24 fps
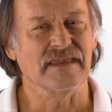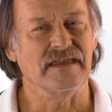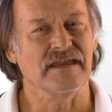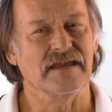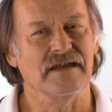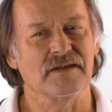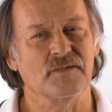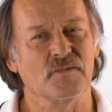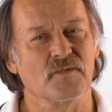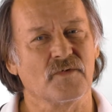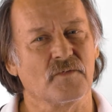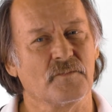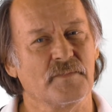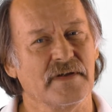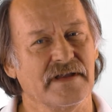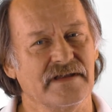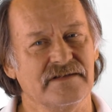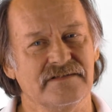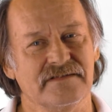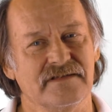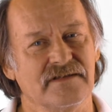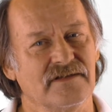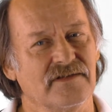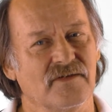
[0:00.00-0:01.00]
And we're
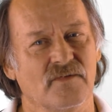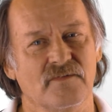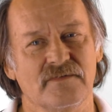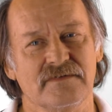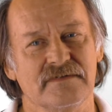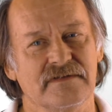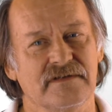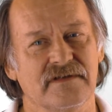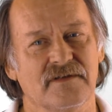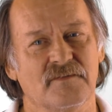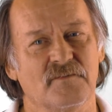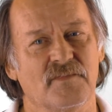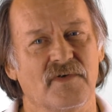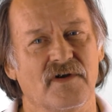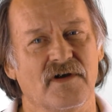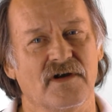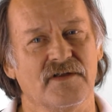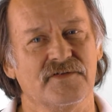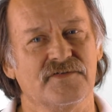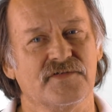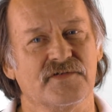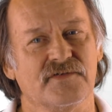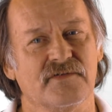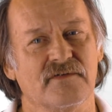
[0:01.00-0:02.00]
painting it only in
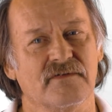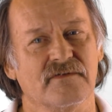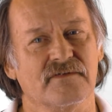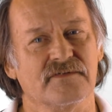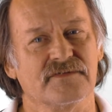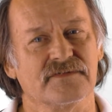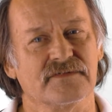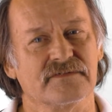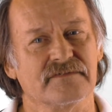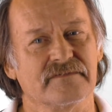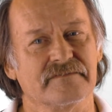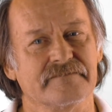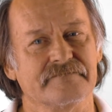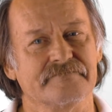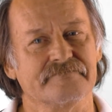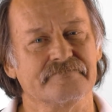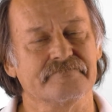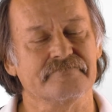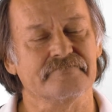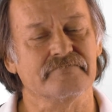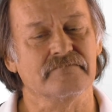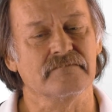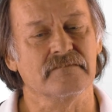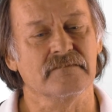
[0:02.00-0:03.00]
broad strokes.
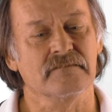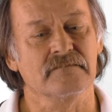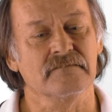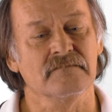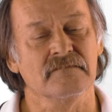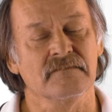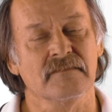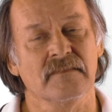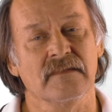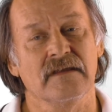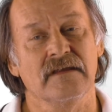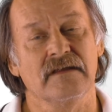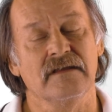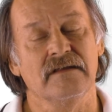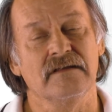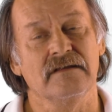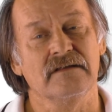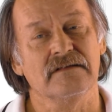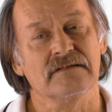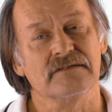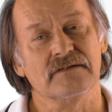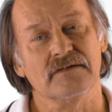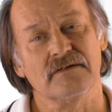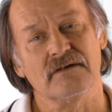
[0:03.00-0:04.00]

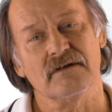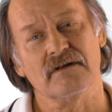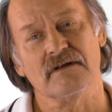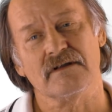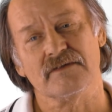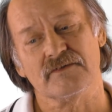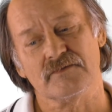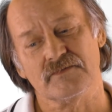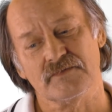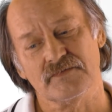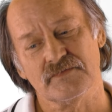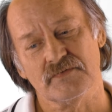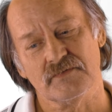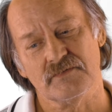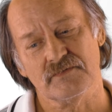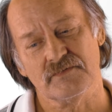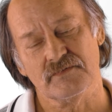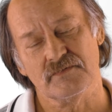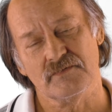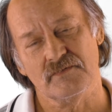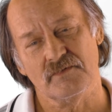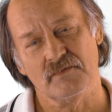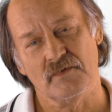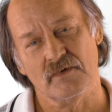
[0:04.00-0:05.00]
There are others who
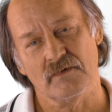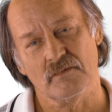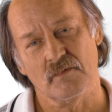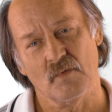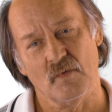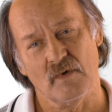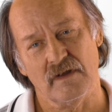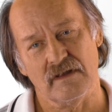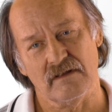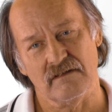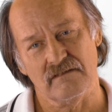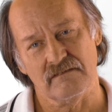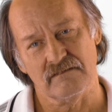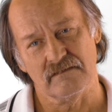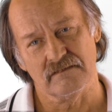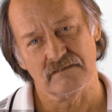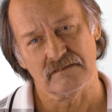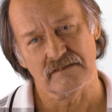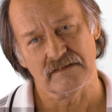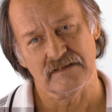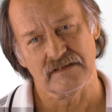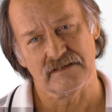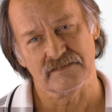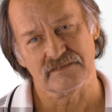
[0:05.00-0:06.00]
do well
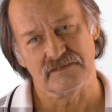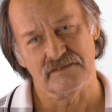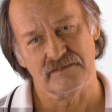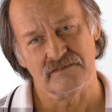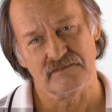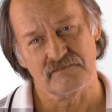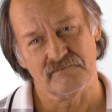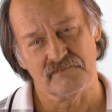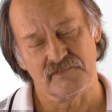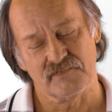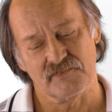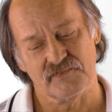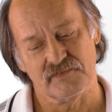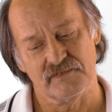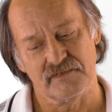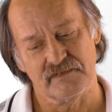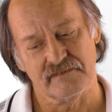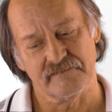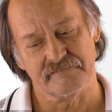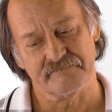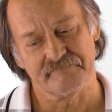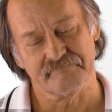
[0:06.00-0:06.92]
at the university.